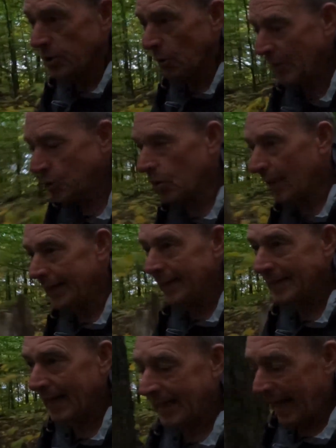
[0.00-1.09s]
So we're
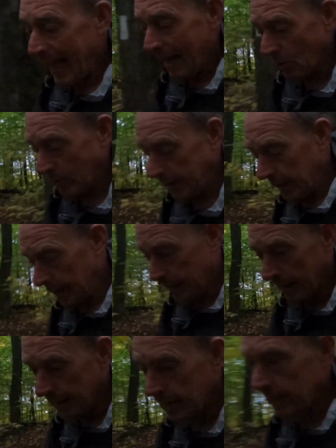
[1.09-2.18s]
trying that out
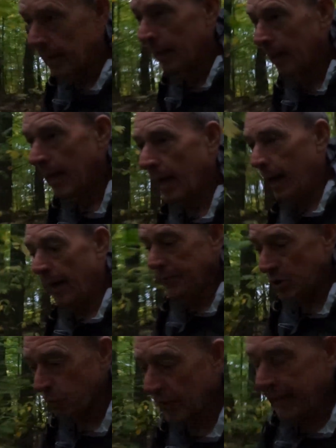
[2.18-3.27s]
this